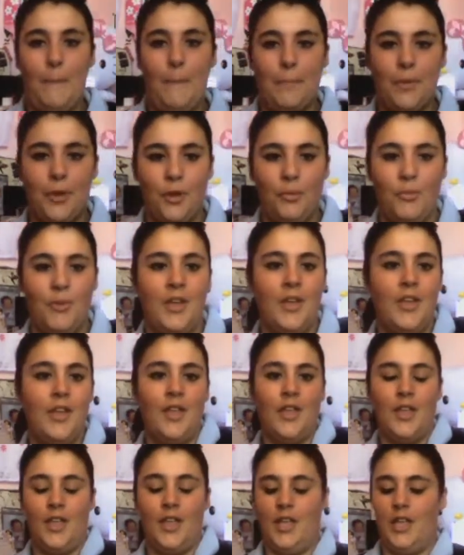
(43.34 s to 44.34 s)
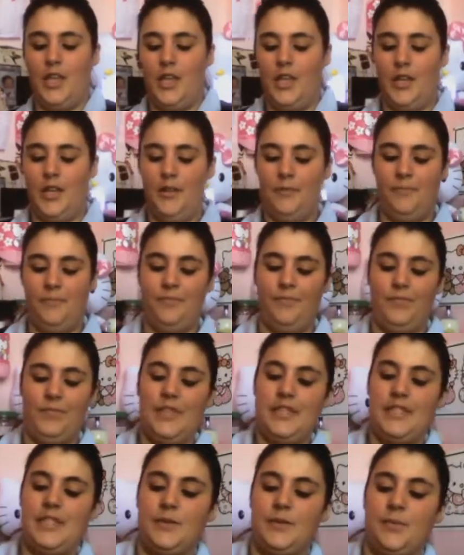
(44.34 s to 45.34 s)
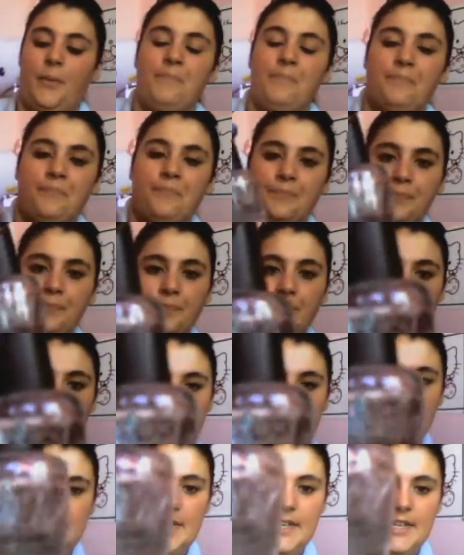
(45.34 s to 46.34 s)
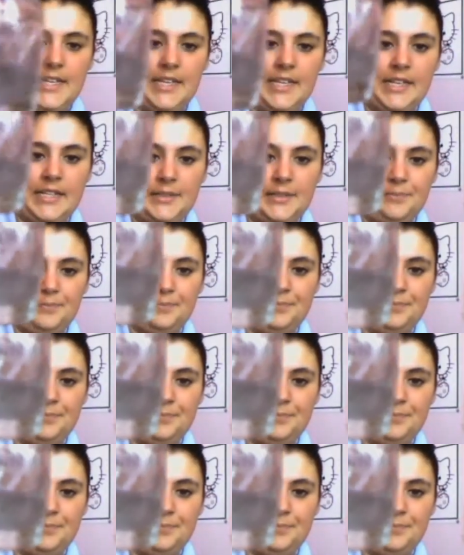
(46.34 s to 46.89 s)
boom. Um, this is one technique,